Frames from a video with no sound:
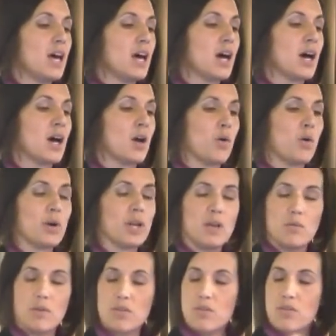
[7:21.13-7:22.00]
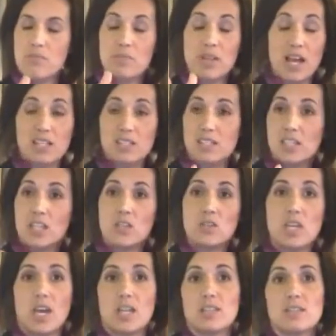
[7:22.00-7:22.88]
Or eat with plastic
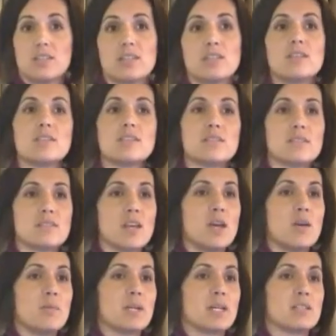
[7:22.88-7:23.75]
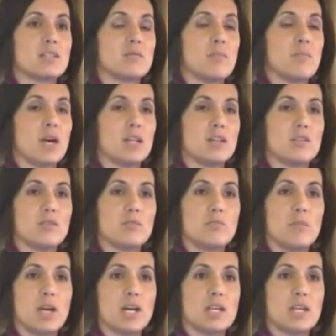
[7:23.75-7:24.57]
utensils because a metal